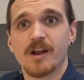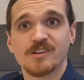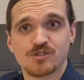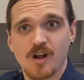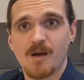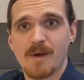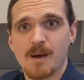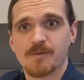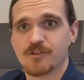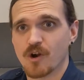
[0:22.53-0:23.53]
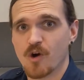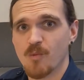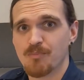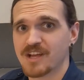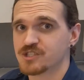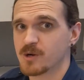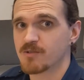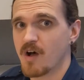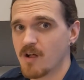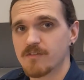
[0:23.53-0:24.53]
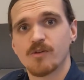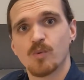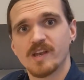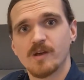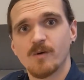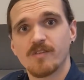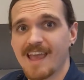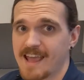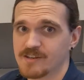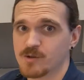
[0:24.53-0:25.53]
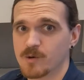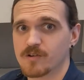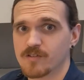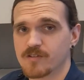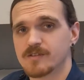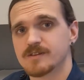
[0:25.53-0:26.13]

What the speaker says: and draw a map of your home that shows all of the windows and doors.